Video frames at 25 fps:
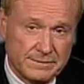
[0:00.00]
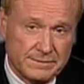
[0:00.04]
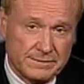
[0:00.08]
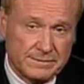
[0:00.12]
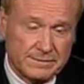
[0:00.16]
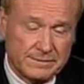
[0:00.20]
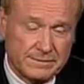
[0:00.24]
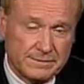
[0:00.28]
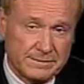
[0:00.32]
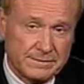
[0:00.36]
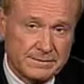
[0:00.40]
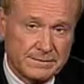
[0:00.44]

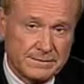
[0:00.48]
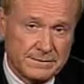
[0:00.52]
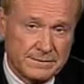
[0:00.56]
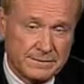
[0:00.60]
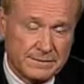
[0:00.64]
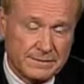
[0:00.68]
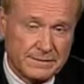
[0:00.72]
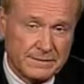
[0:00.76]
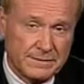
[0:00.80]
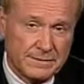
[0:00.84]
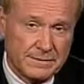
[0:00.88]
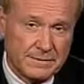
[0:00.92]

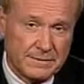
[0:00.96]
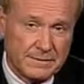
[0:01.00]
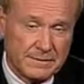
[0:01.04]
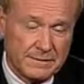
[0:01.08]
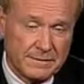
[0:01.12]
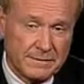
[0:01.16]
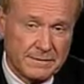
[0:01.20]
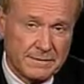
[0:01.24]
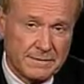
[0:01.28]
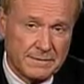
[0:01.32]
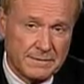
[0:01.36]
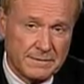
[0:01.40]

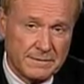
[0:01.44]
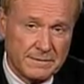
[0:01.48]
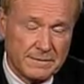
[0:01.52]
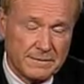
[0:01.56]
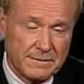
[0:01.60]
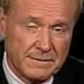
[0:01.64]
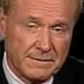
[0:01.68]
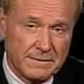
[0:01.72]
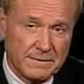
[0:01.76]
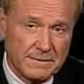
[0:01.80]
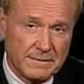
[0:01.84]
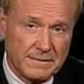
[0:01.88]

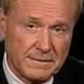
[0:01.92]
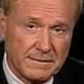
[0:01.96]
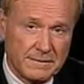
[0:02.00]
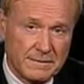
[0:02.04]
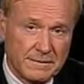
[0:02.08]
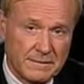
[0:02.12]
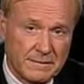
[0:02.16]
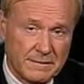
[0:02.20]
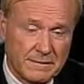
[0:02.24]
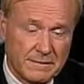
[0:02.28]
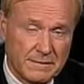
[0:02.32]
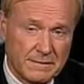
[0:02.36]

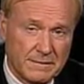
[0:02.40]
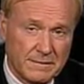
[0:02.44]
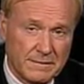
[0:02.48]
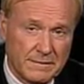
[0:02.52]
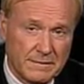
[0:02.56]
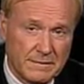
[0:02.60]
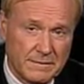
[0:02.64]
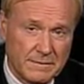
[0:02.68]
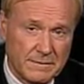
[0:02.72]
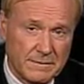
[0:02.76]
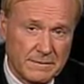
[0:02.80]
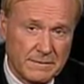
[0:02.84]

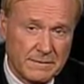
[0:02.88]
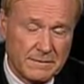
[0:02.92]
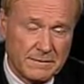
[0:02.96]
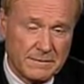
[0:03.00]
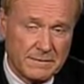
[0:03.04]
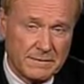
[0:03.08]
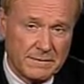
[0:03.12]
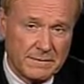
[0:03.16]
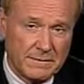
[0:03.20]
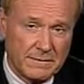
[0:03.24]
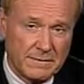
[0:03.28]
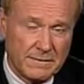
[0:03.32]

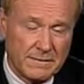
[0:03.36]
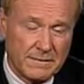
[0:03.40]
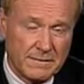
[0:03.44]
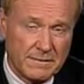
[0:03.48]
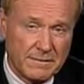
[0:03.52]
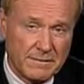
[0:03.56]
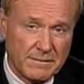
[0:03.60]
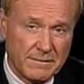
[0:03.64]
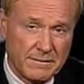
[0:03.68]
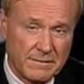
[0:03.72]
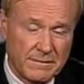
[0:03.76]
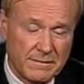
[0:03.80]
This person isn't speaking.